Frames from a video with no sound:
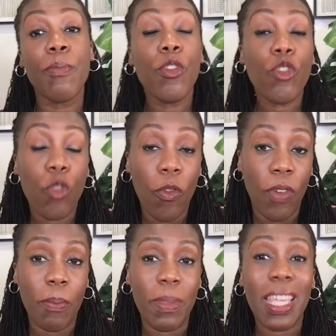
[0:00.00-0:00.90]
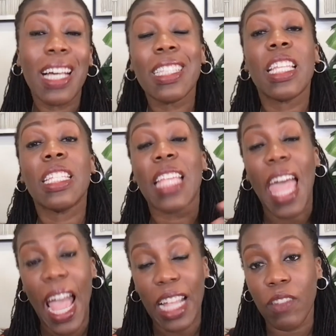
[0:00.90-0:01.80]
mutual fund, because it is
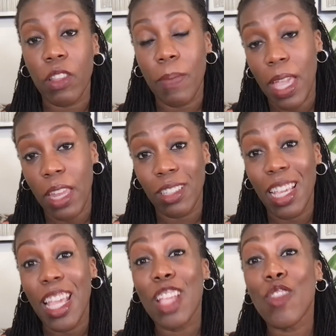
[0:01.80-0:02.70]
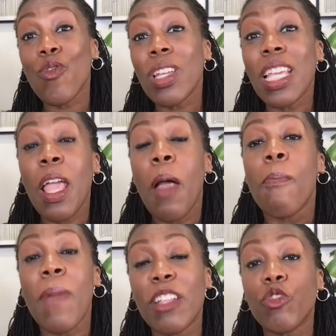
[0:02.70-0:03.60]
actively managed, is really
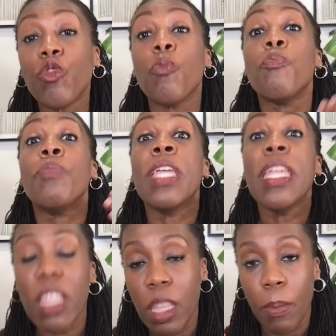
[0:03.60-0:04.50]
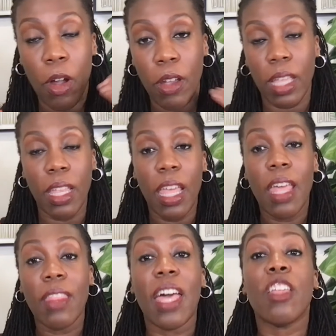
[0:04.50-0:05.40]
meant to beat the market.
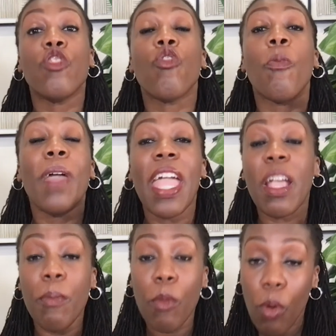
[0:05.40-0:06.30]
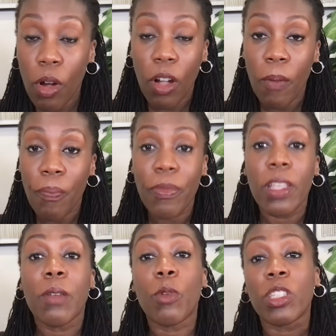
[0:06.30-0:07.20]
That you're paying more,
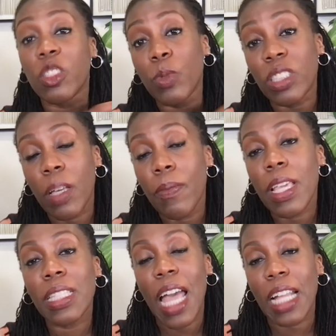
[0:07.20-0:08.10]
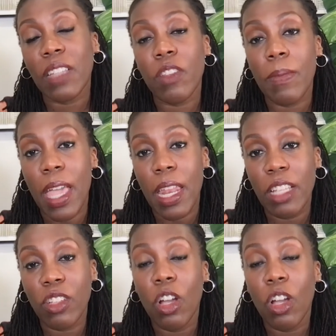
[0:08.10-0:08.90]
because when something is actively managed,